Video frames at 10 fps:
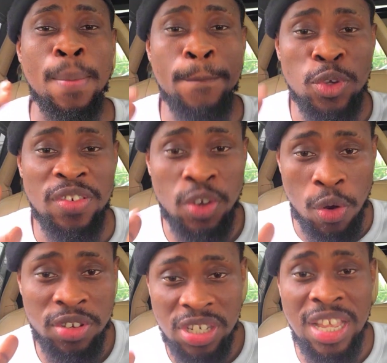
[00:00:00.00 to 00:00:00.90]
most of the
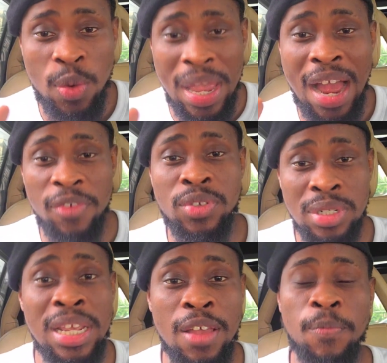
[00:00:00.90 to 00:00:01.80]
countries that we have
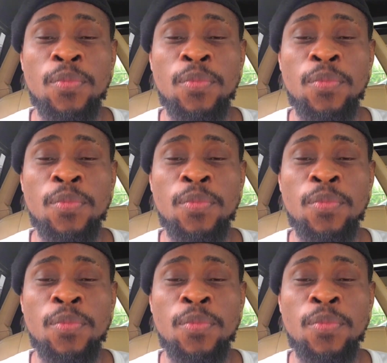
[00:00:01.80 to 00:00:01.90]
today